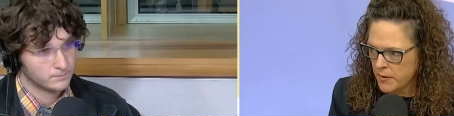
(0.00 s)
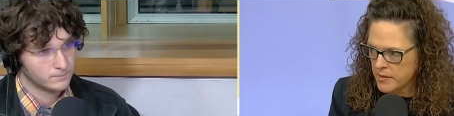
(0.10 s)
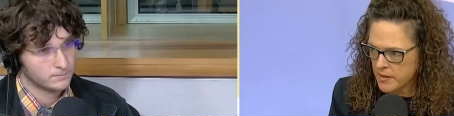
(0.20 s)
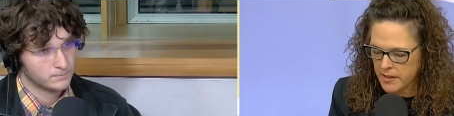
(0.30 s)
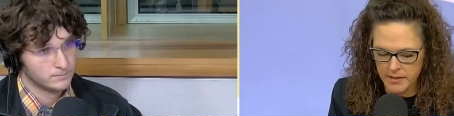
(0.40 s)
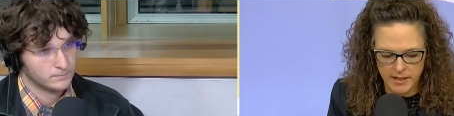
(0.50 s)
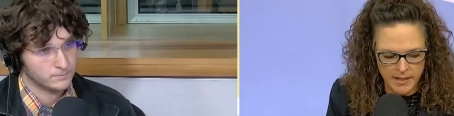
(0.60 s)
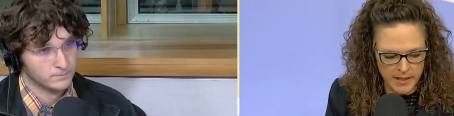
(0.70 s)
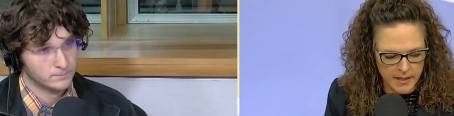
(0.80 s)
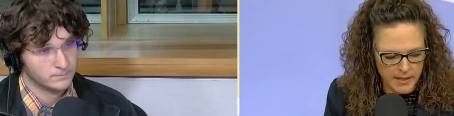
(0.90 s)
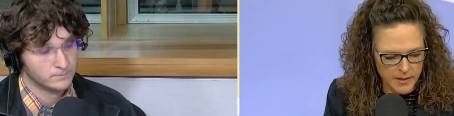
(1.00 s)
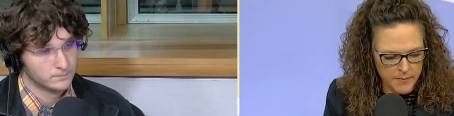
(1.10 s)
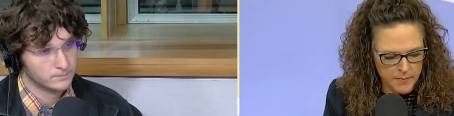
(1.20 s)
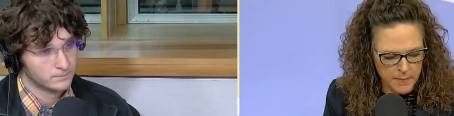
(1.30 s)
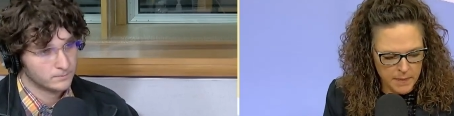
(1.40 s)
Speaker 1: west side. Mm.
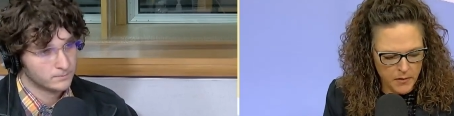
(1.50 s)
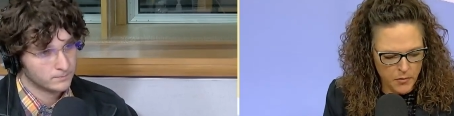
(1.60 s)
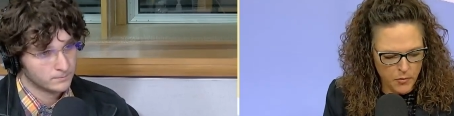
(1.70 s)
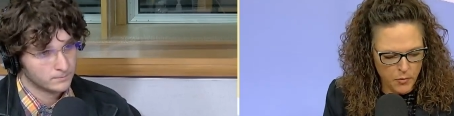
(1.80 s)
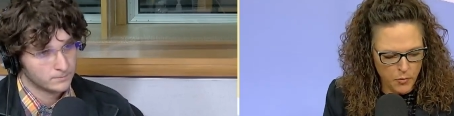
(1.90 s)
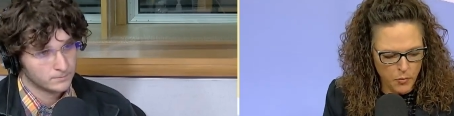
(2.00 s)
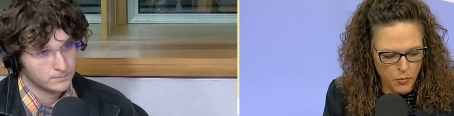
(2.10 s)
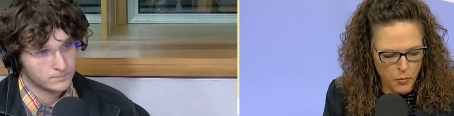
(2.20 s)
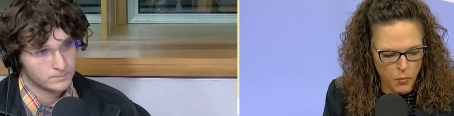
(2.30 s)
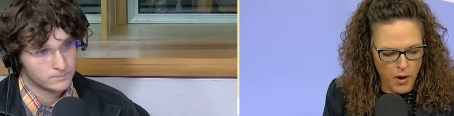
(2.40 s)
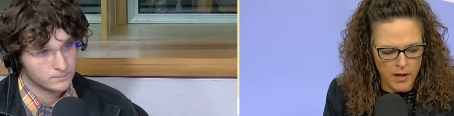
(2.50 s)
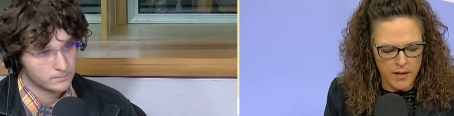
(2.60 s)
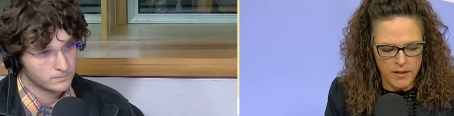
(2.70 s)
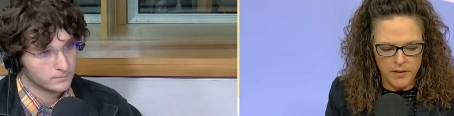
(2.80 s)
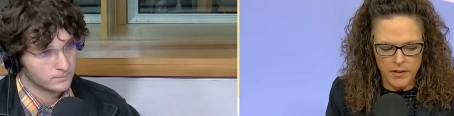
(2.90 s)
Um,
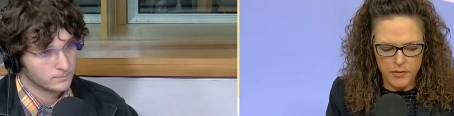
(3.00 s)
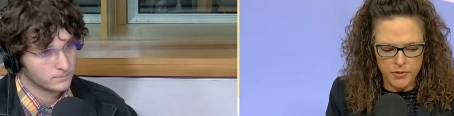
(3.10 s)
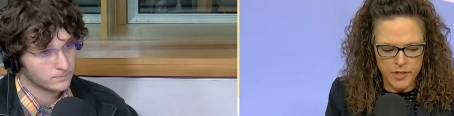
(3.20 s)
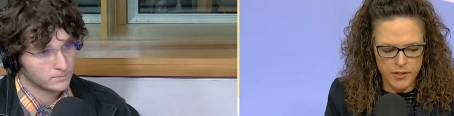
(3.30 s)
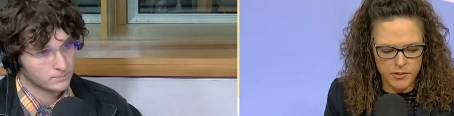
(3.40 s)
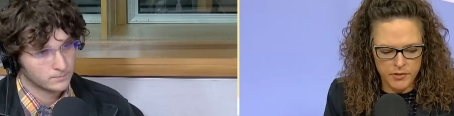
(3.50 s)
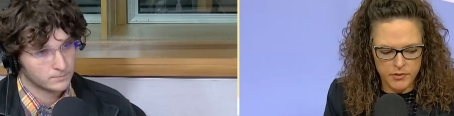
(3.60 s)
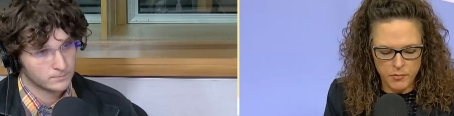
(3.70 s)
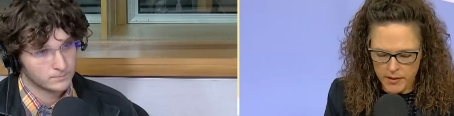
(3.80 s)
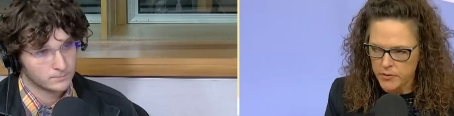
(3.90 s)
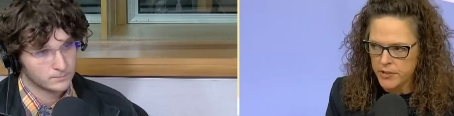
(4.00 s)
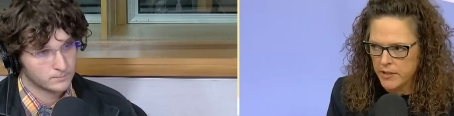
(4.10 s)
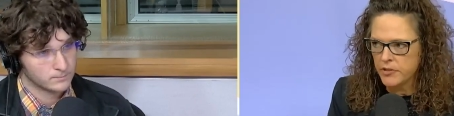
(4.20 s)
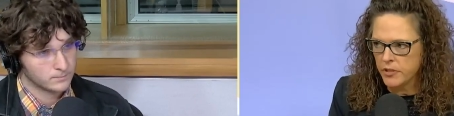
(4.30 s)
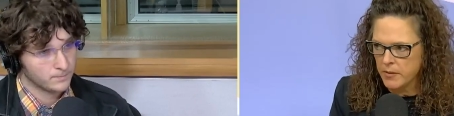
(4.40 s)
why are you cha- why are you
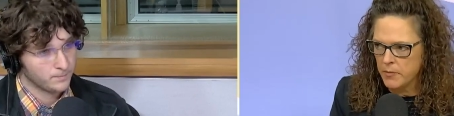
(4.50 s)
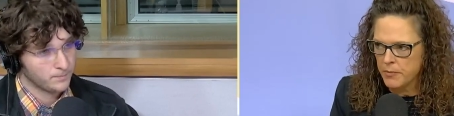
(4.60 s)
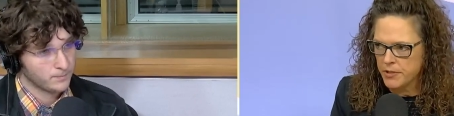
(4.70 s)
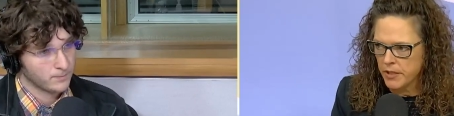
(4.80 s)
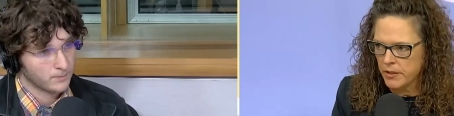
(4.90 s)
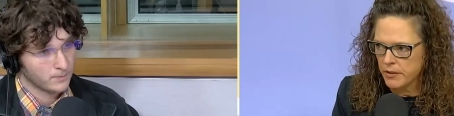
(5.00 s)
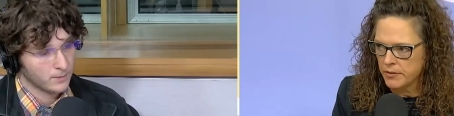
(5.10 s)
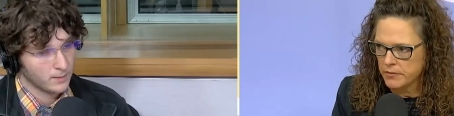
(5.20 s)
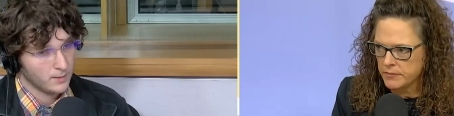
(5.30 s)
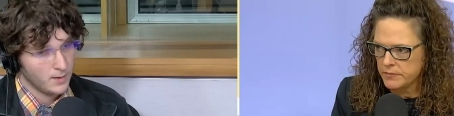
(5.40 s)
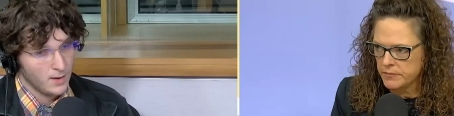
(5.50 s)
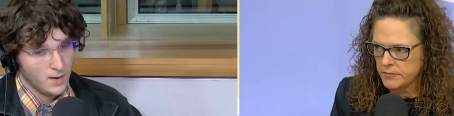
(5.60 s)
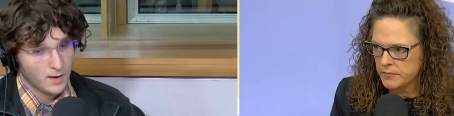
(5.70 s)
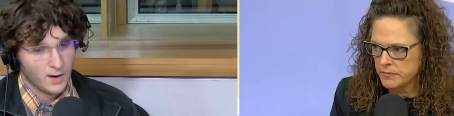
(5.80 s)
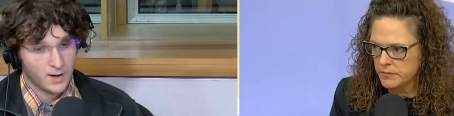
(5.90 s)
challenging him in particular?
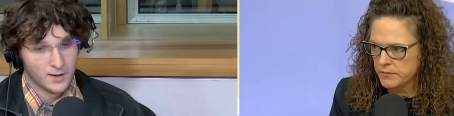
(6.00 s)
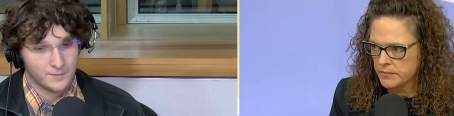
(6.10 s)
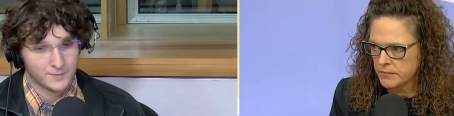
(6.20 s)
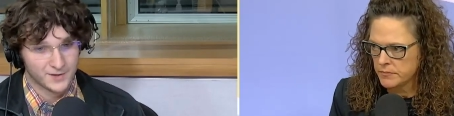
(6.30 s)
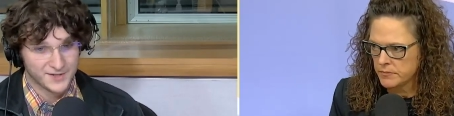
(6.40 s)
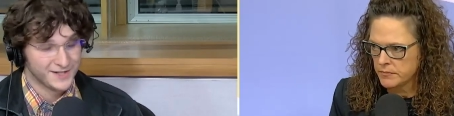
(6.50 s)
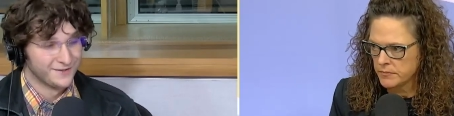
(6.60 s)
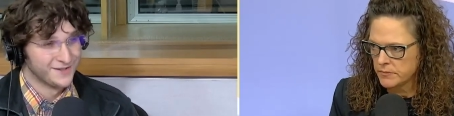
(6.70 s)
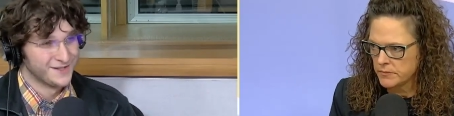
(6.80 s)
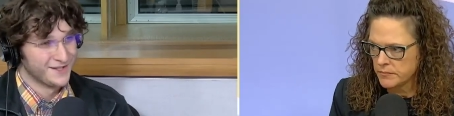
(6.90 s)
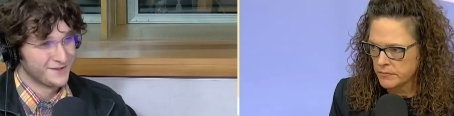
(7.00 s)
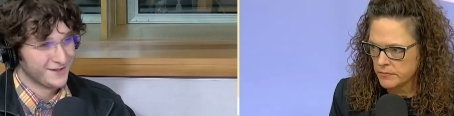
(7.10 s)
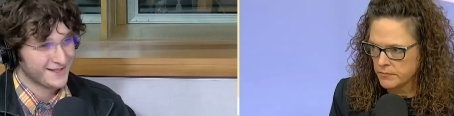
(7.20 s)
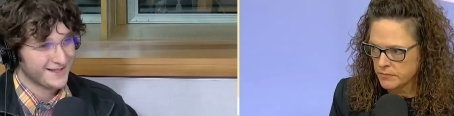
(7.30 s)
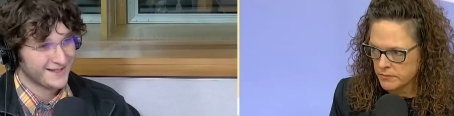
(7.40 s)
Speaker 2: Because um, I live in his
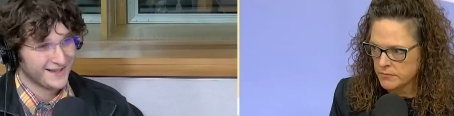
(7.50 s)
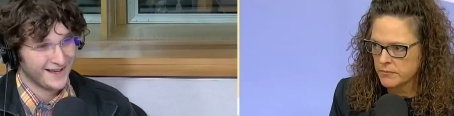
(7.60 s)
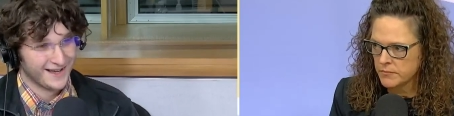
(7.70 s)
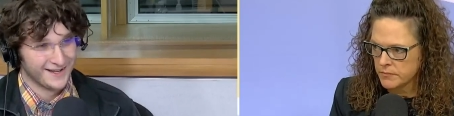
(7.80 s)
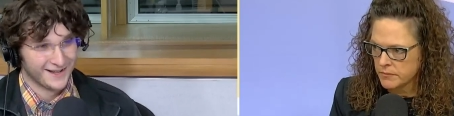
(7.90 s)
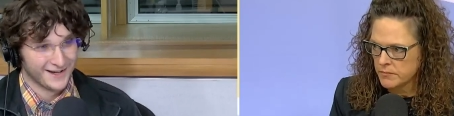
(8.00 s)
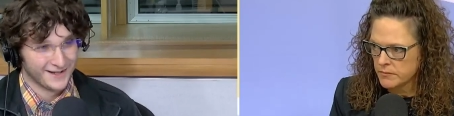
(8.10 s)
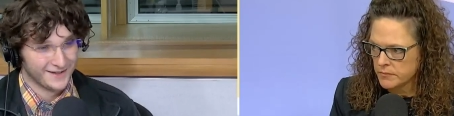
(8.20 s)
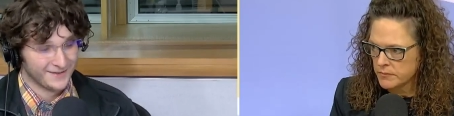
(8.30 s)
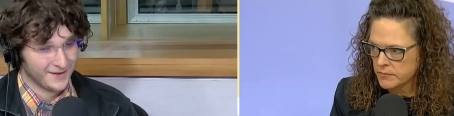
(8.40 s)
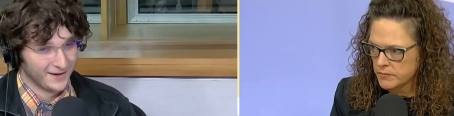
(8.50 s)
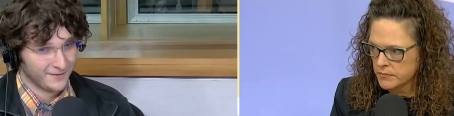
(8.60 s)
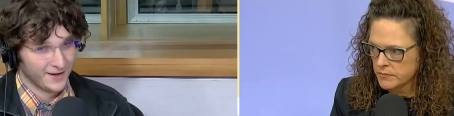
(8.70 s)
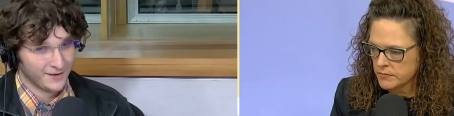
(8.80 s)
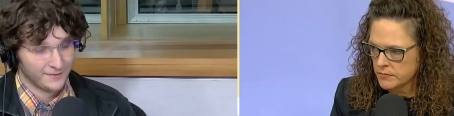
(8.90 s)
district, and I I,
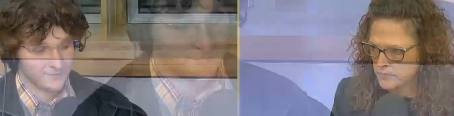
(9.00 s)
I have